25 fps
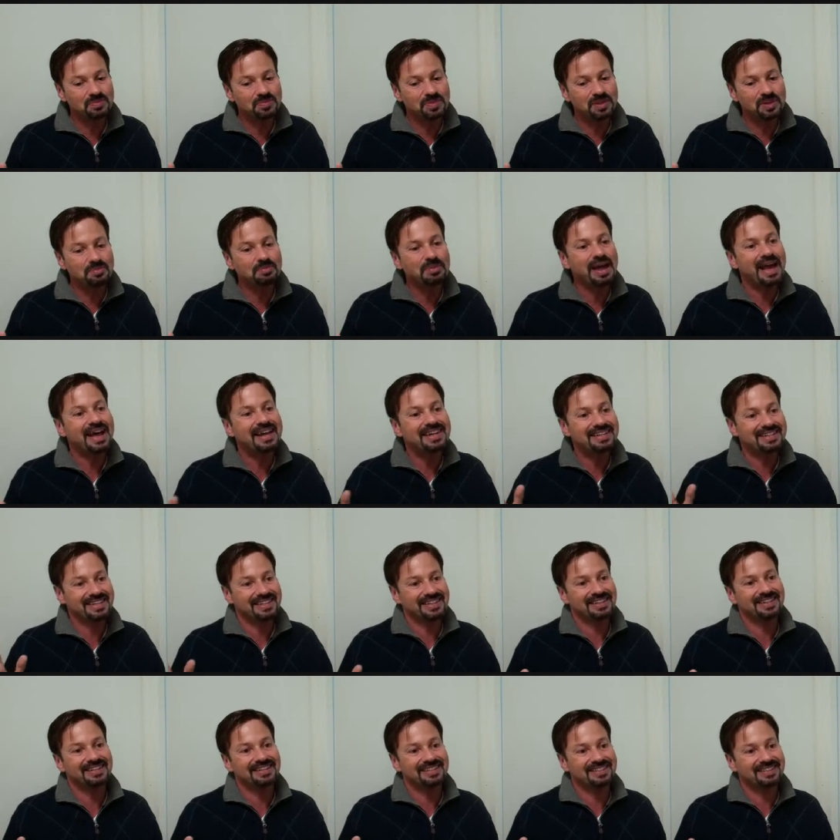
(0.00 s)

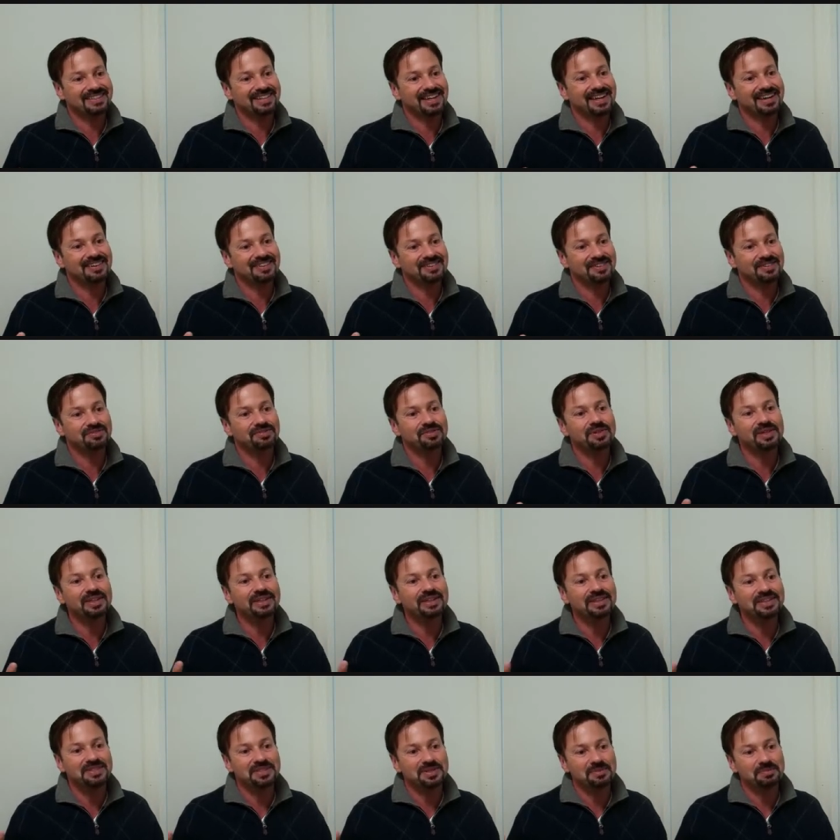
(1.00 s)
demanded a standard of
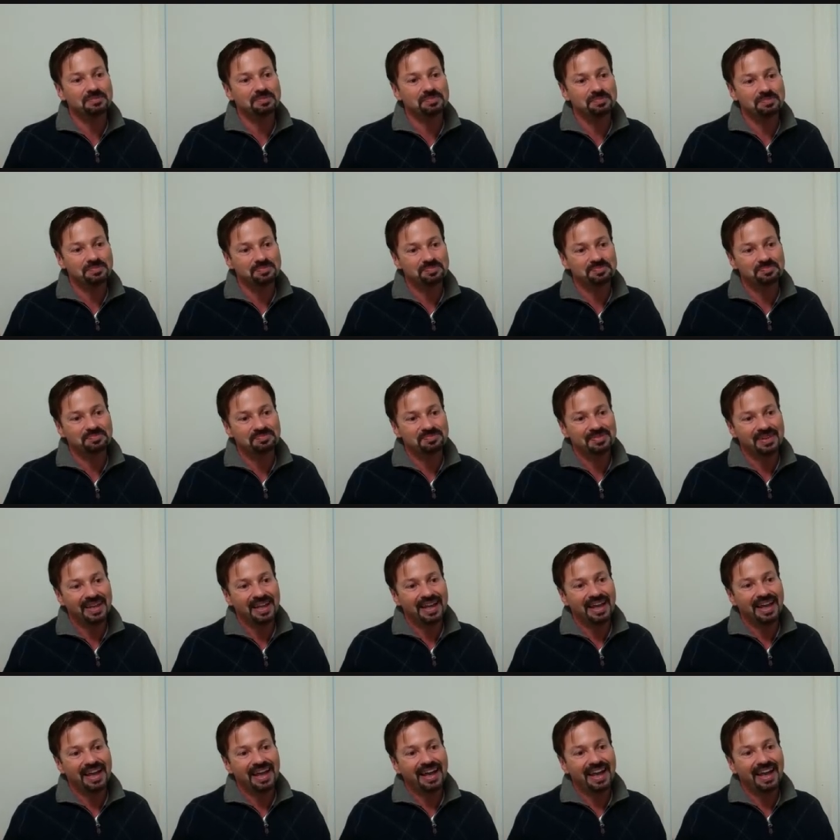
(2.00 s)
realism,
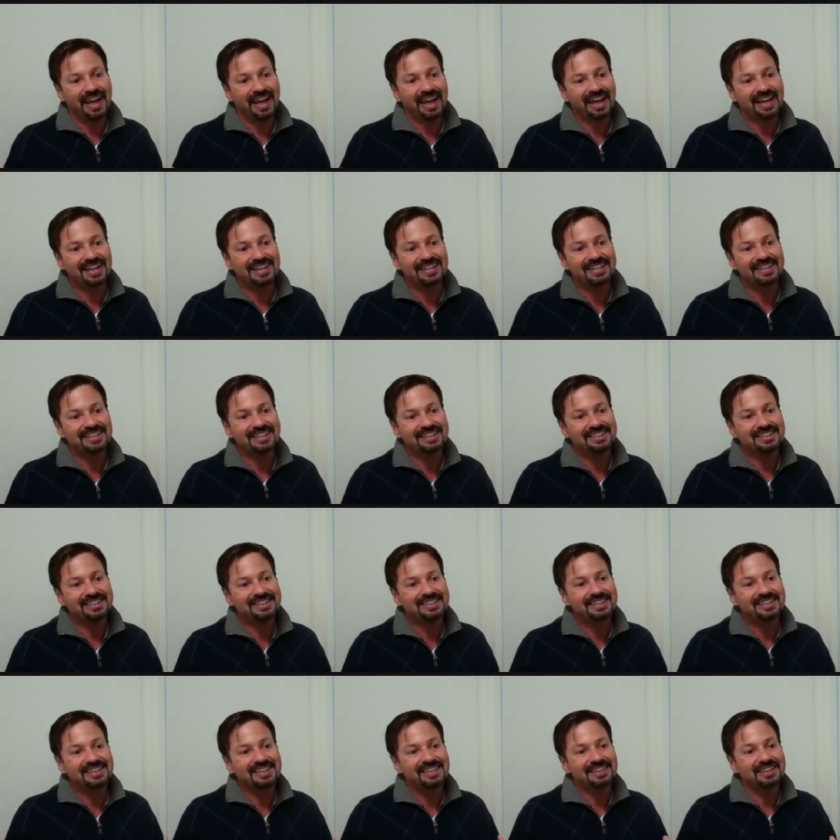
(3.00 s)
and
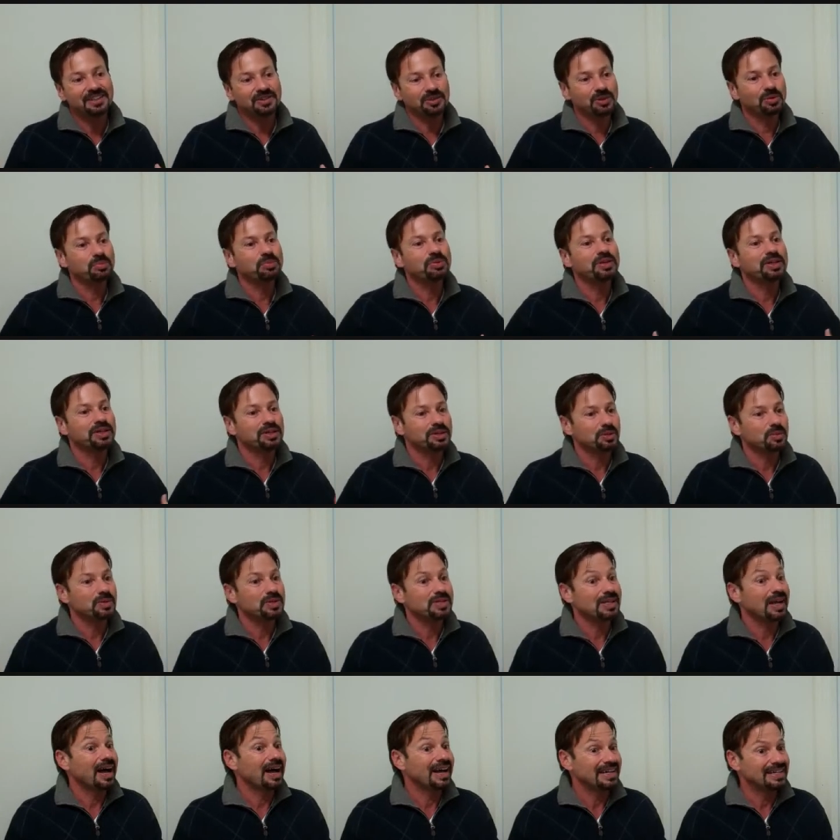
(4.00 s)
the group theater
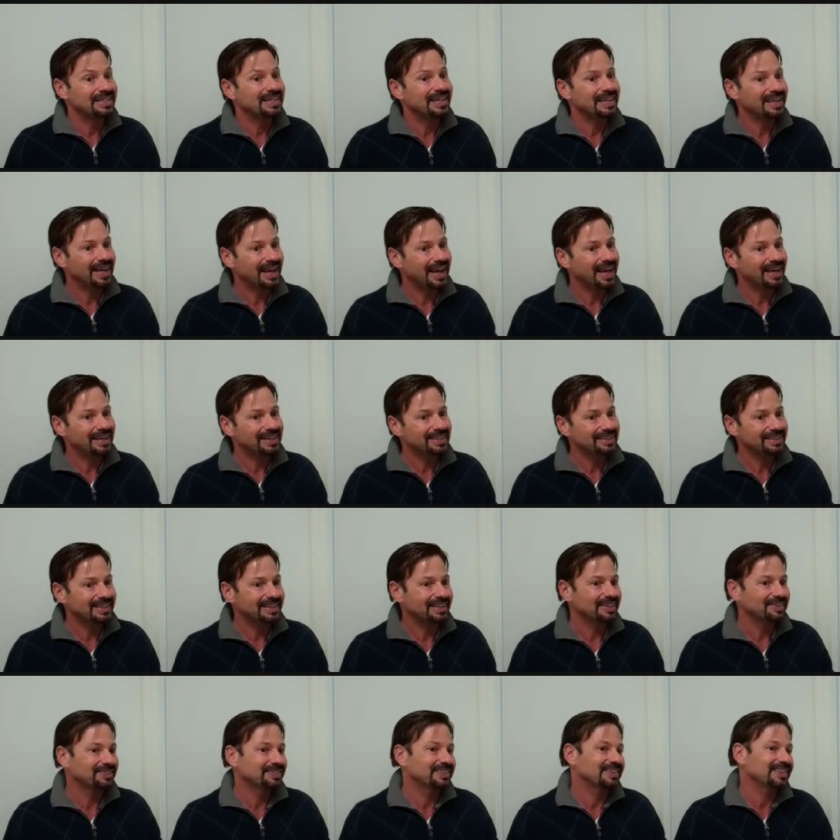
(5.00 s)
was onto that,
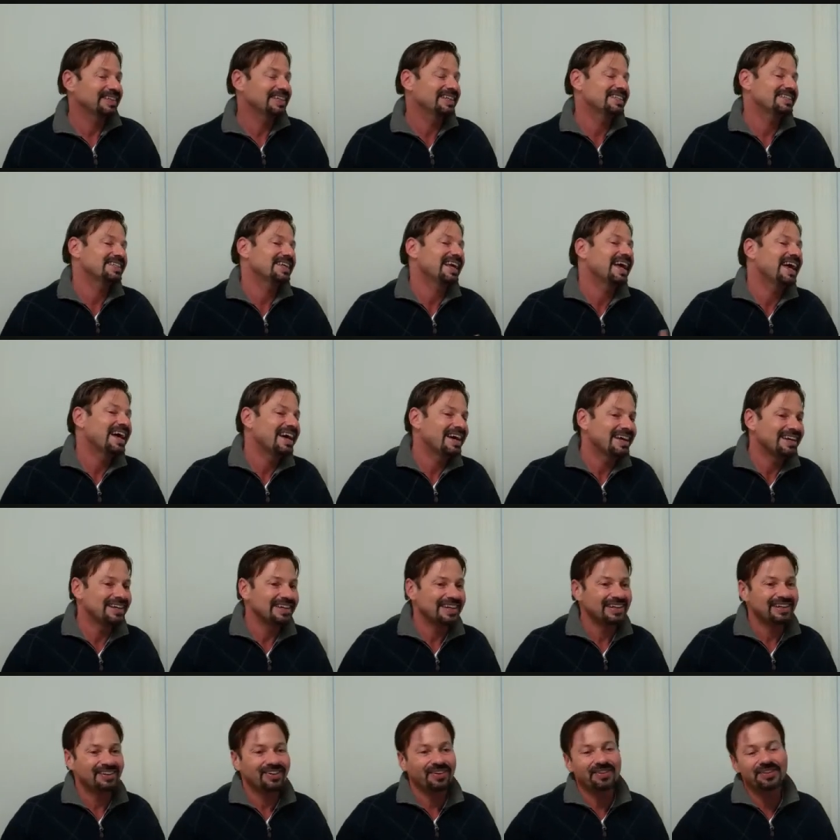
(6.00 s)
and then Kazan
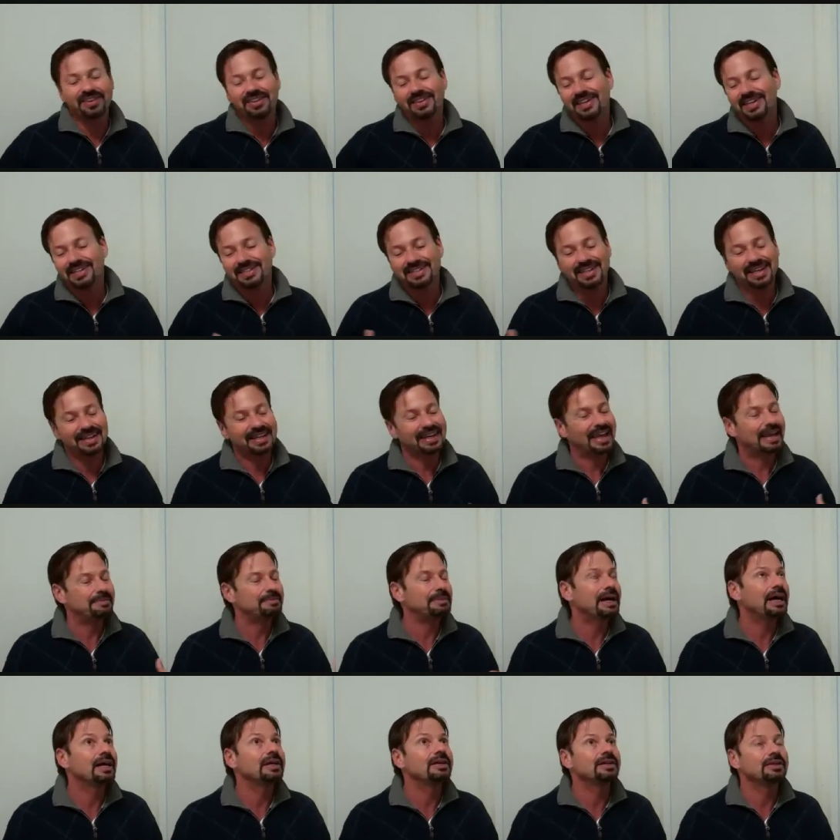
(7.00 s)
and all the things that came
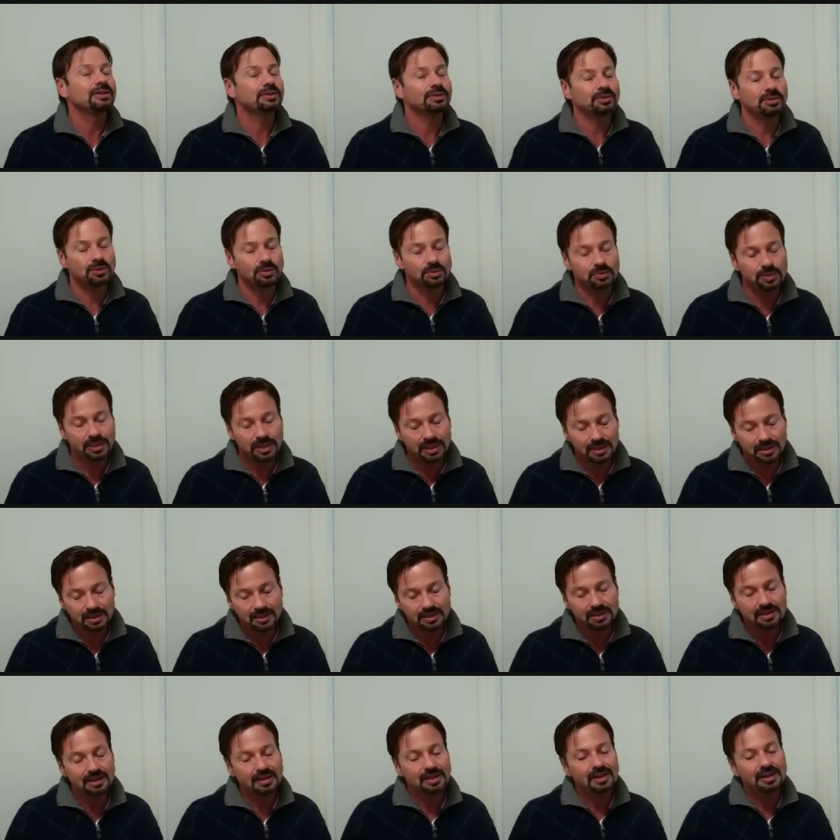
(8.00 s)
out of the group
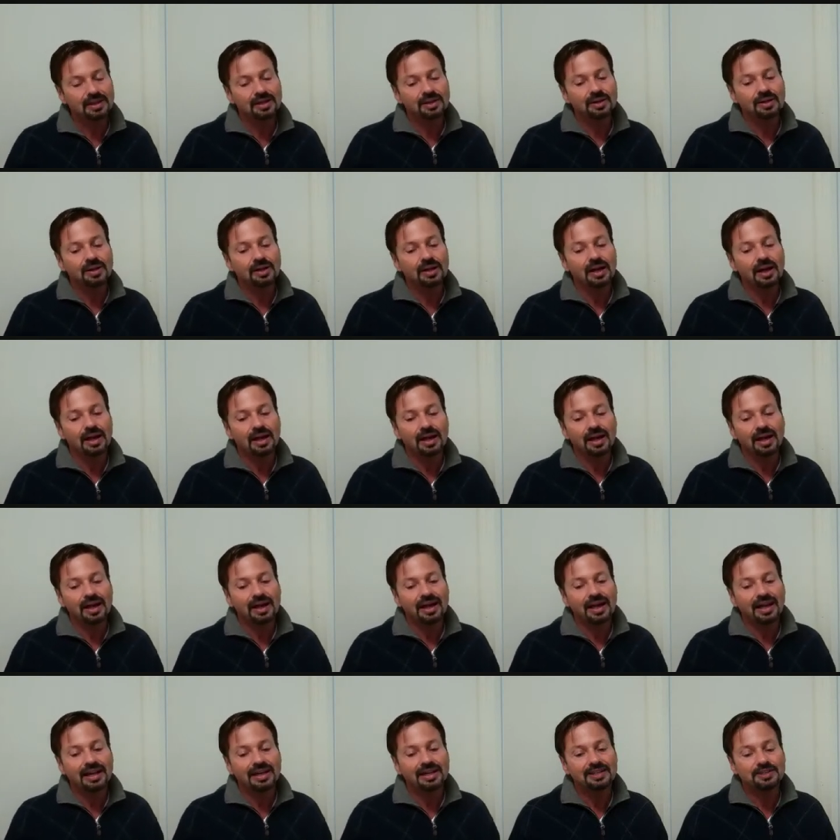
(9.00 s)
theater.
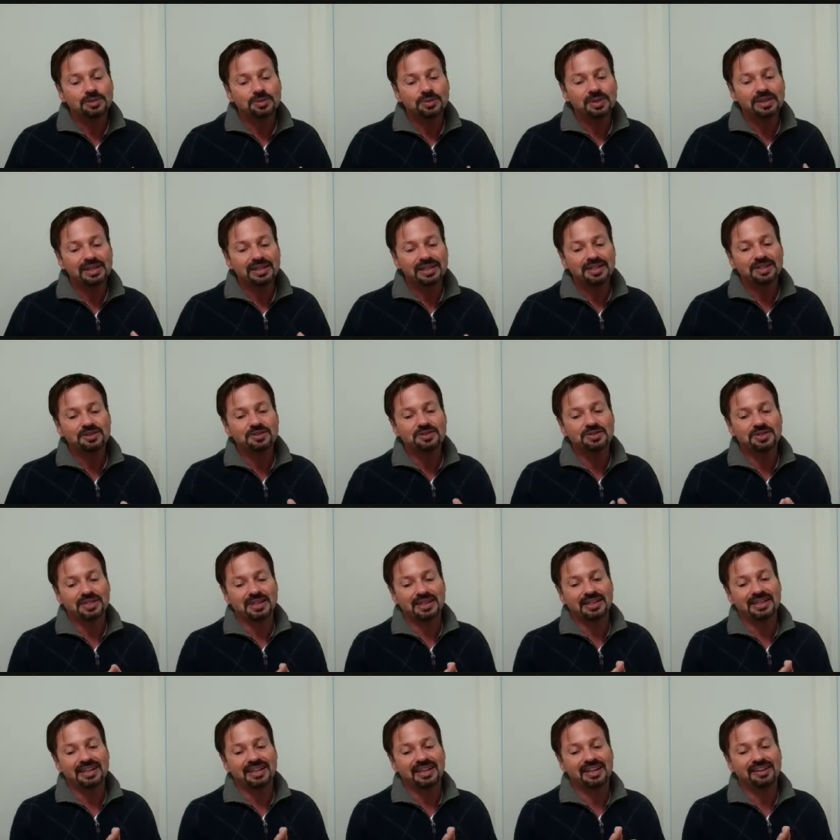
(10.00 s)
And it's really
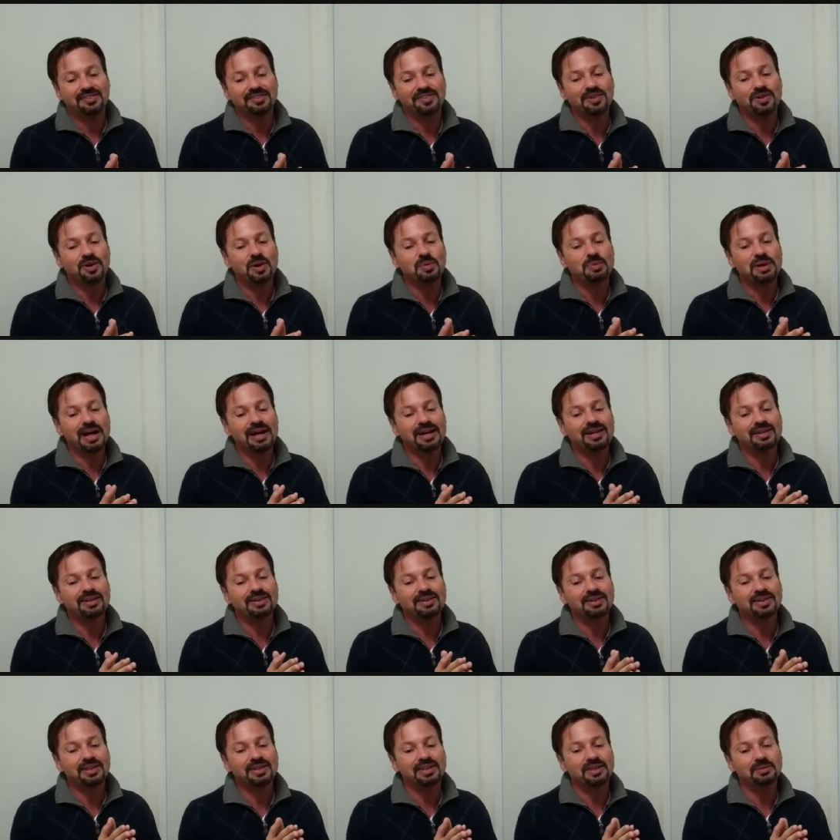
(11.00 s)
interesting. If you go back and
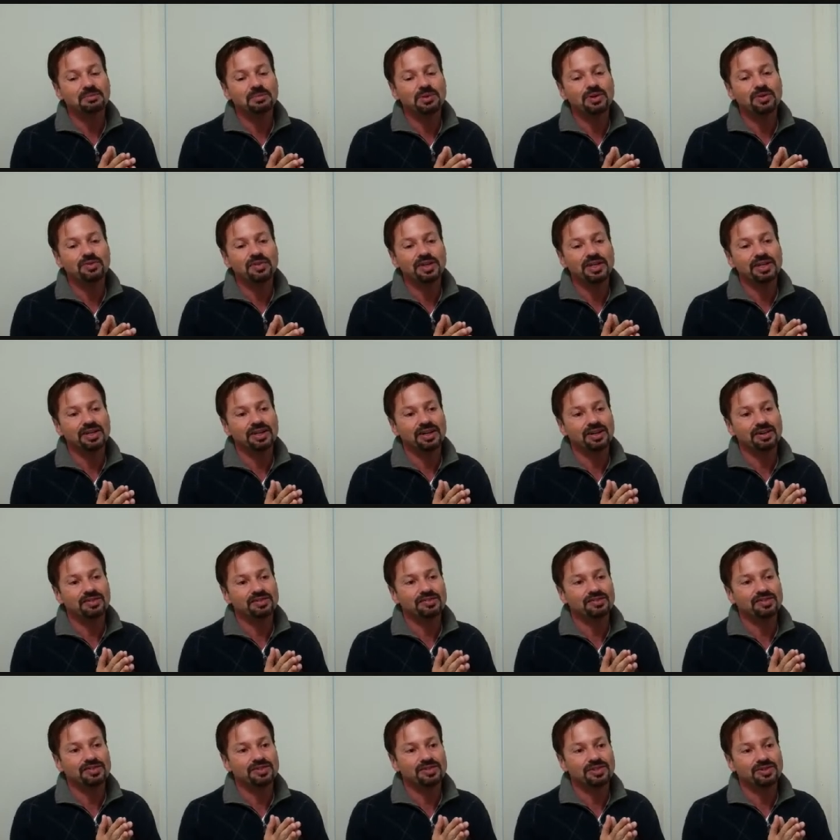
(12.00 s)
look at the movie of
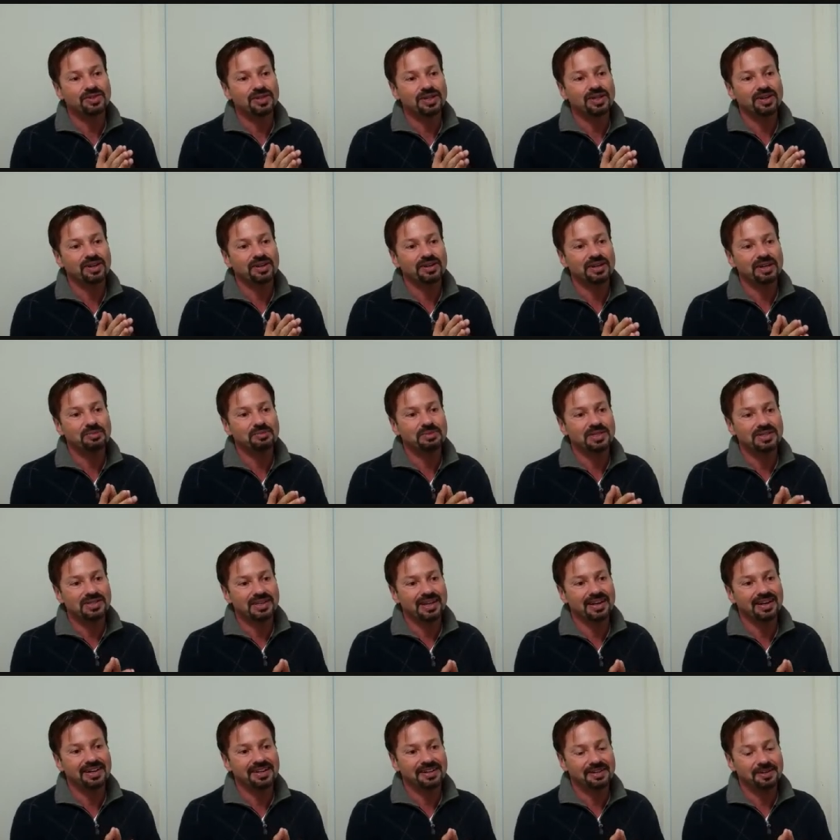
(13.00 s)
Streetcar Named
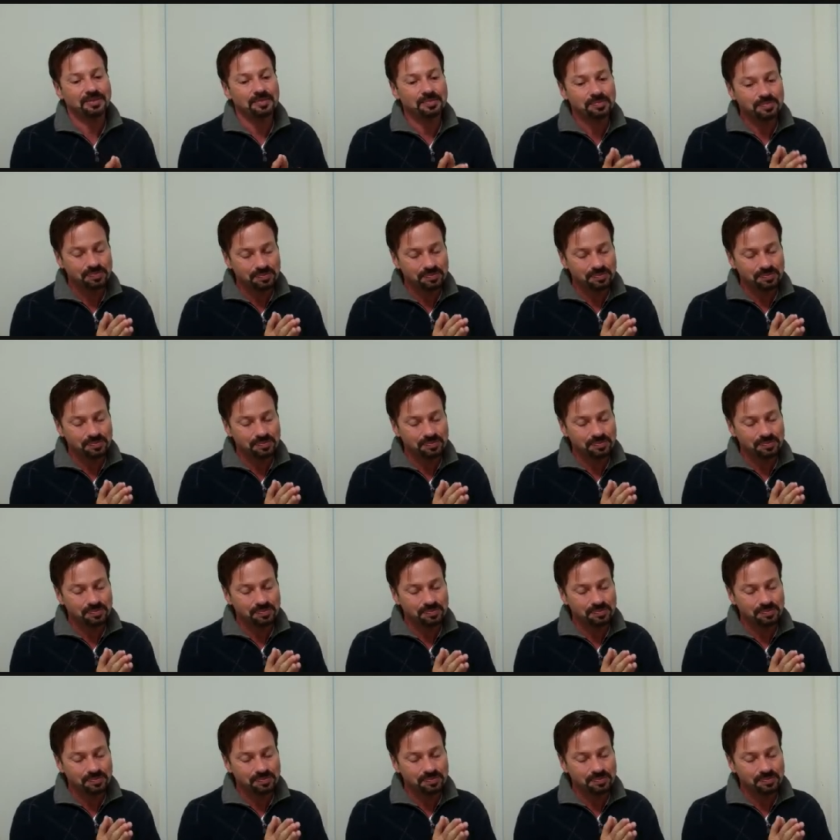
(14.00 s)
Desire.